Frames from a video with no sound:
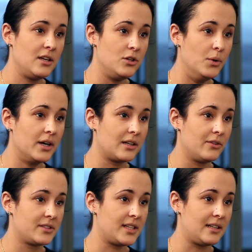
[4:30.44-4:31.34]
who work
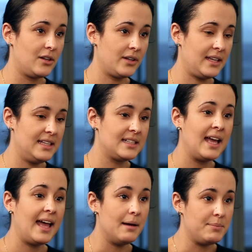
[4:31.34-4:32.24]
alongside Lockheed,
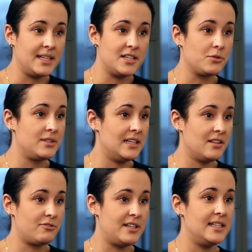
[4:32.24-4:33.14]
and potential tier
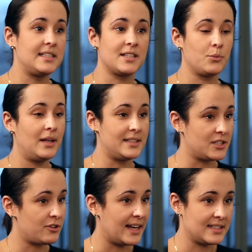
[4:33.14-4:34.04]
threes, as well as
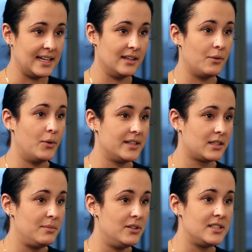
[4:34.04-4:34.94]
attracting a wider
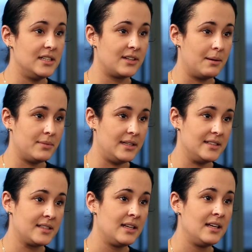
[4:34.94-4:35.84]
community of
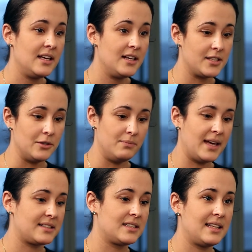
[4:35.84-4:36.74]
companies. So
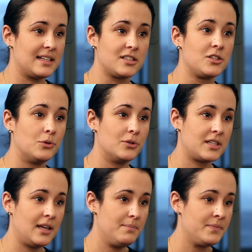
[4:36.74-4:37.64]
that's the short
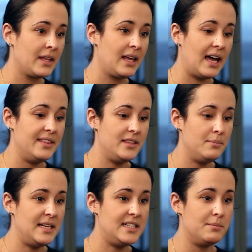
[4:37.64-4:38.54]
term. And then the
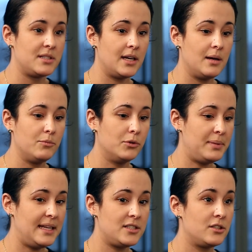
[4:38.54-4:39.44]
medium term will
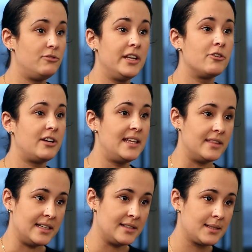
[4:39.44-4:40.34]
be to recreate
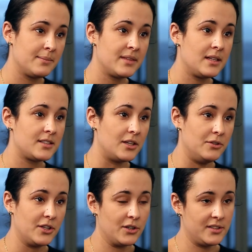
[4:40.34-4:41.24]
this. So
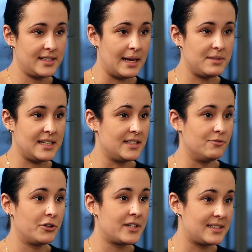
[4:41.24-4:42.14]
the concept isn't
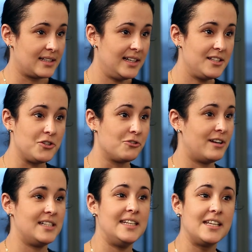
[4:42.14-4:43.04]
rocket science. You
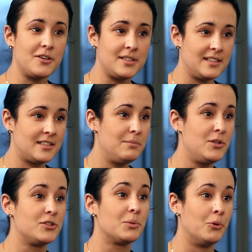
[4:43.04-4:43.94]
create an ecosystem,
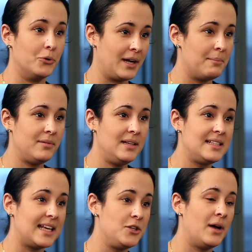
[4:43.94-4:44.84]
you support
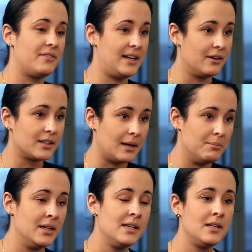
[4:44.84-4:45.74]
companies, and you have an
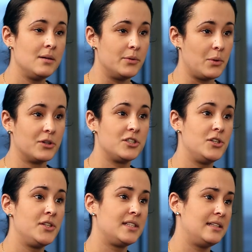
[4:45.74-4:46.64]
outcome. But we want
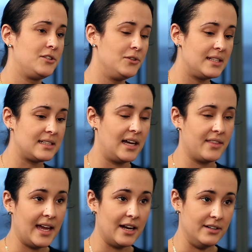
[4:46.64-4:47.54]
to do this in
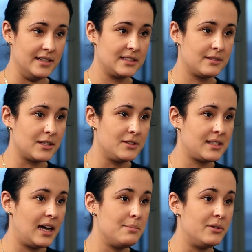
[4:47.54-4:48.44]
other areas. So
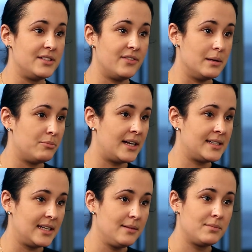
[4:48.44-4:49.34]
cyber is very
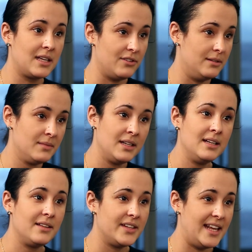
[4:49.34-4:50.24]
pressing, given
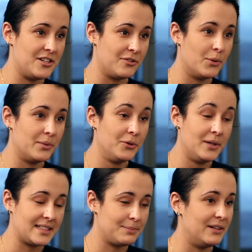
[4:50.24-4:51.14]
the nature of what we're all
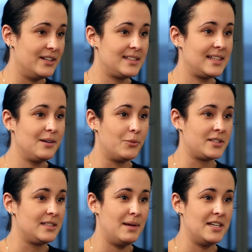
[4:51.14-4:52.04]
experiencing and
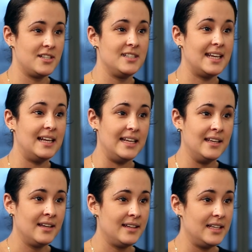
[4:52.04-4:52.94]
what is mentioned daily
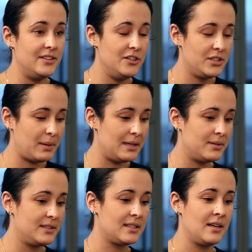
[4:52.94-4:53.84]
in the
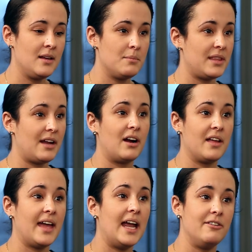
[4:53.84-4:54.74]
newspapers. But there are
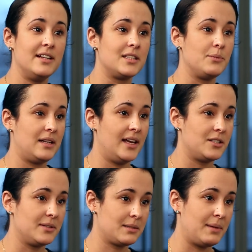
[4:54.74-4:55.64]
other areas that we'd like
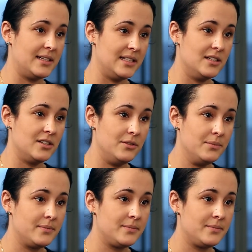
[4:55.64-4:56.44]
to expand into.